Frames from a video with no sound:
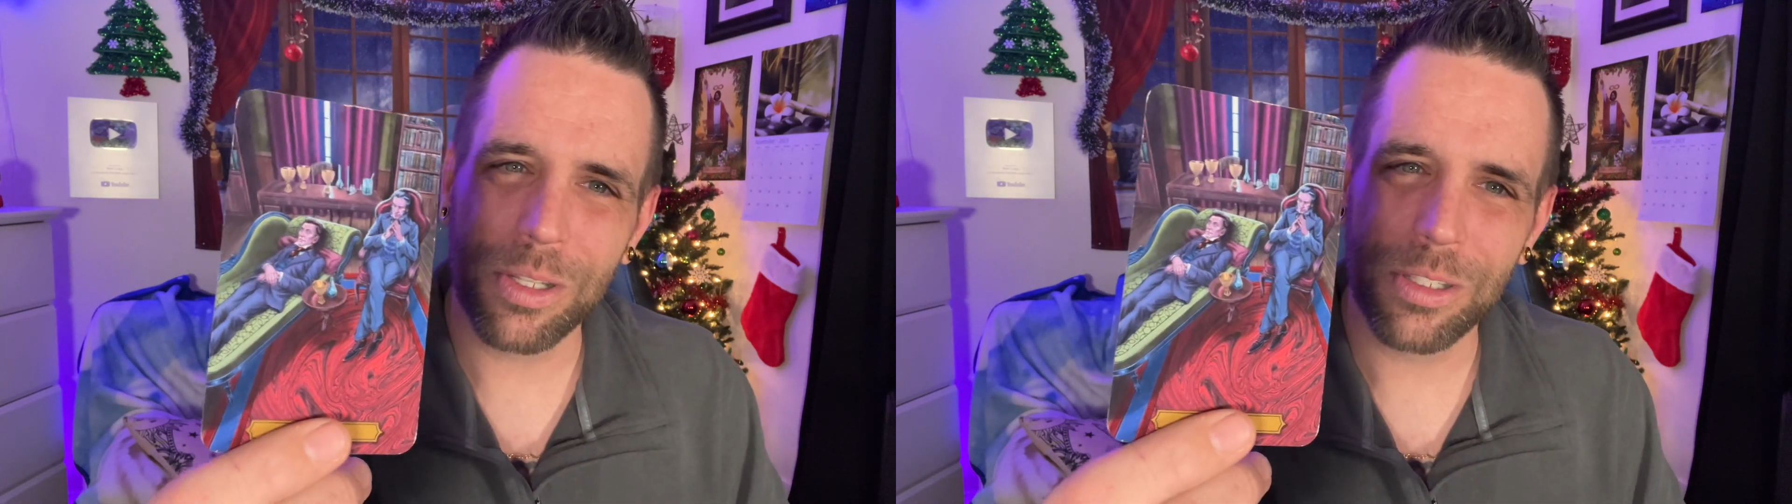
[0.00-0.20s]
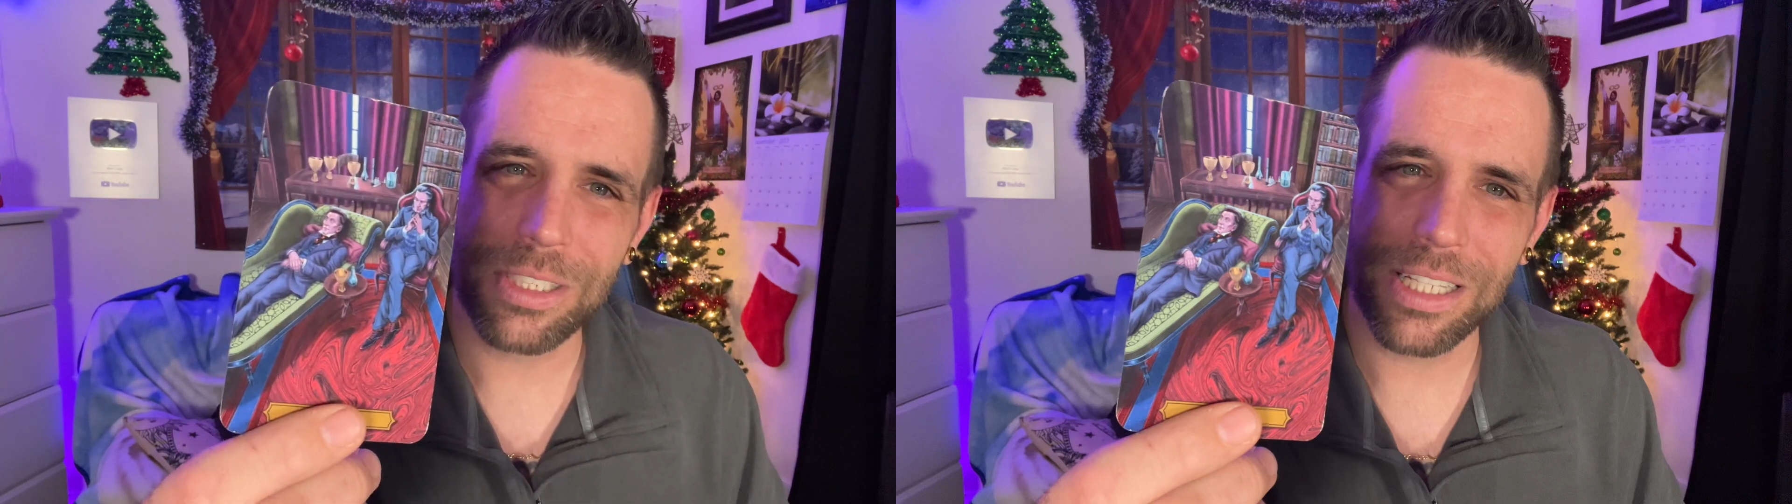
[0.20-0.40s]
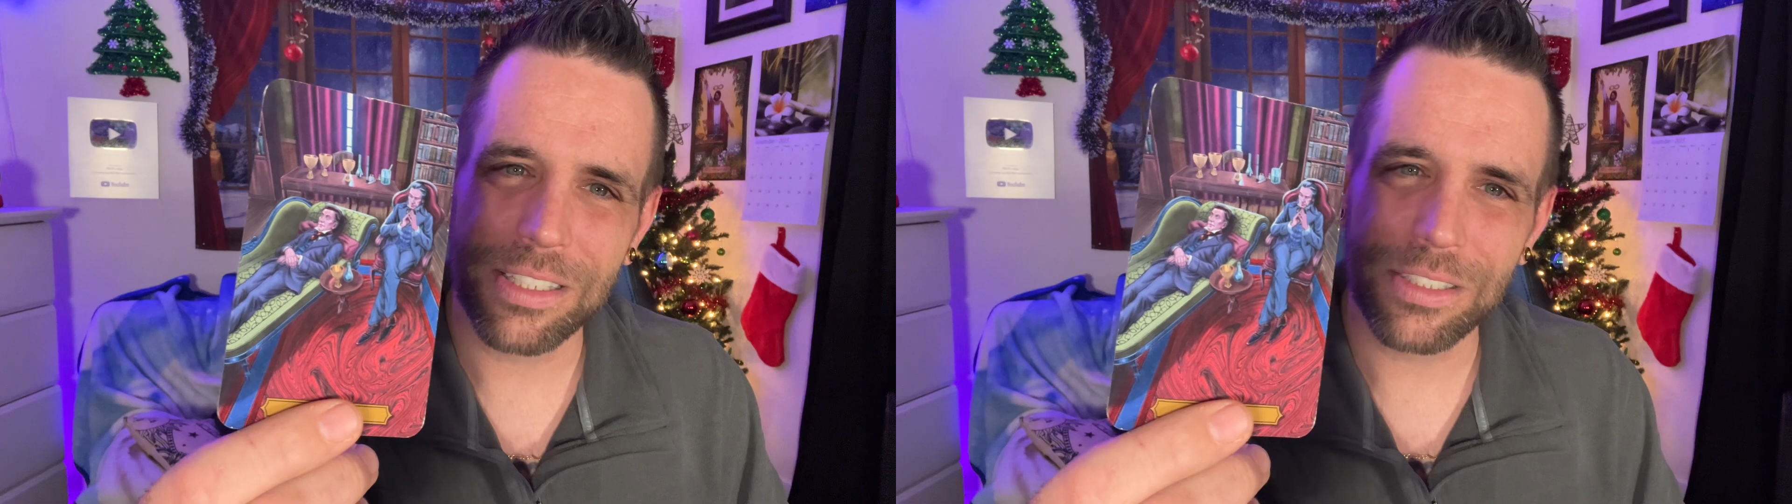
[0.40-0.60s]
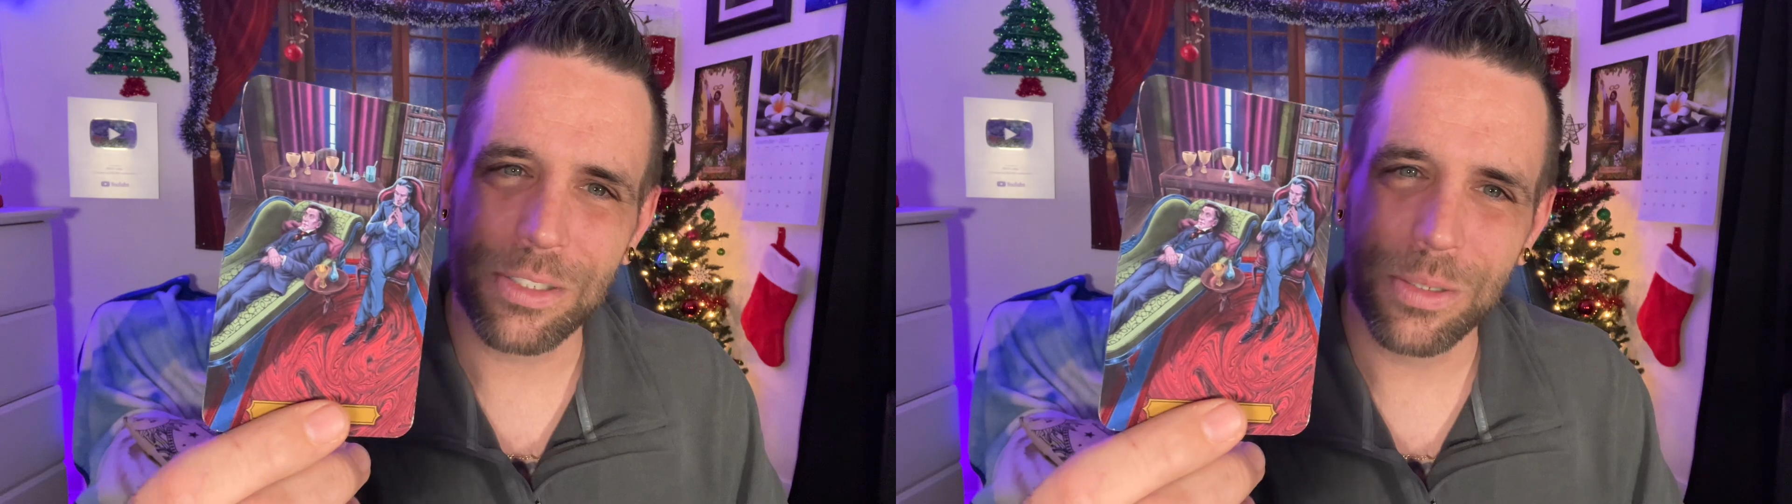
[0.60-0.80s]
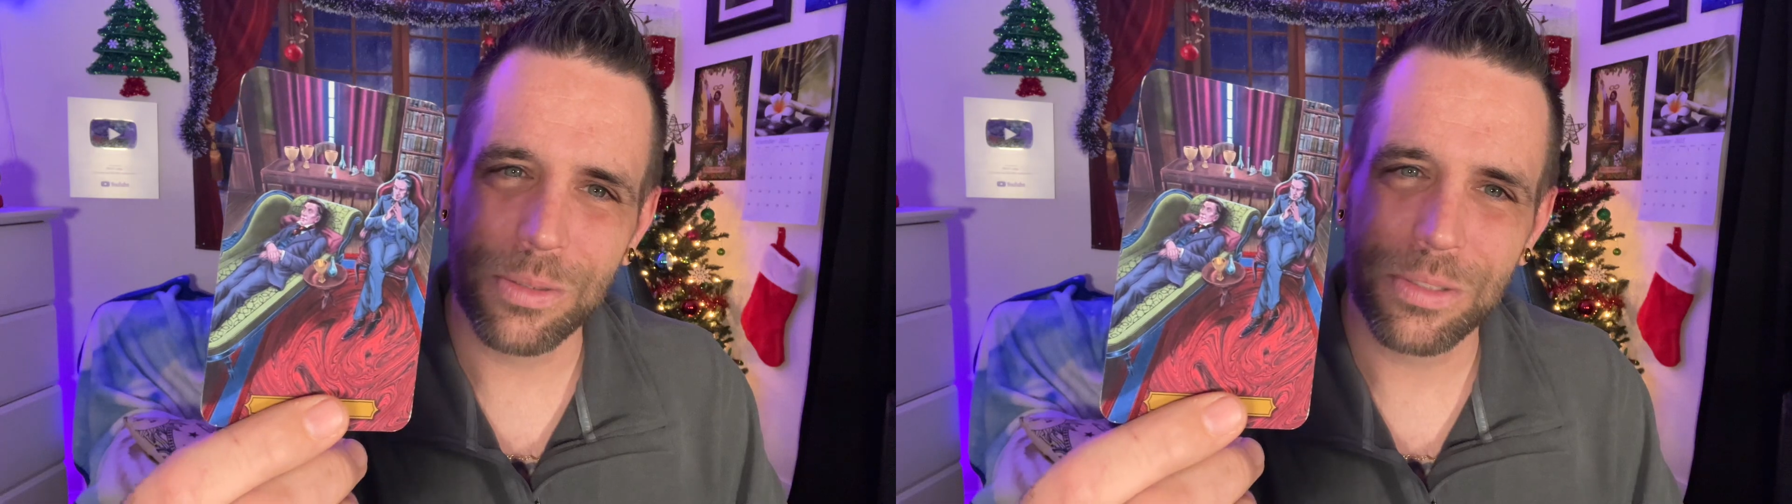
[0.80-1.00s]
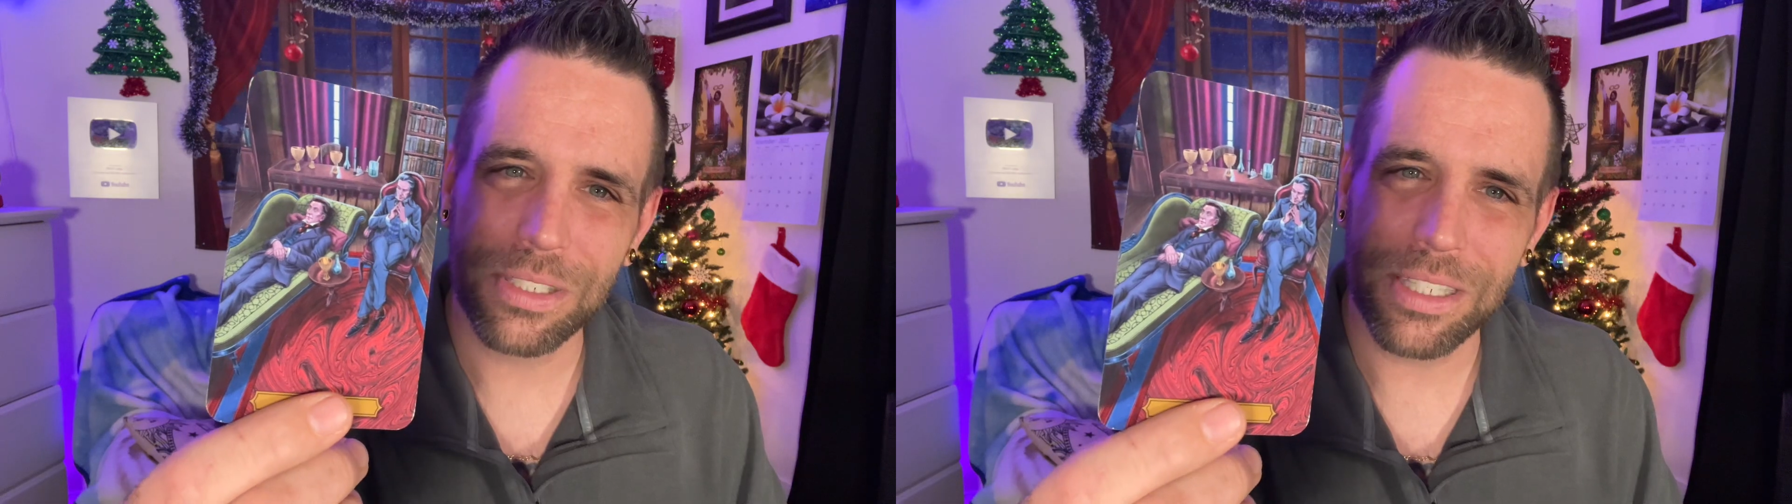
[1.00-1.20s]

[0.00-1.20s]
It looks like this dude's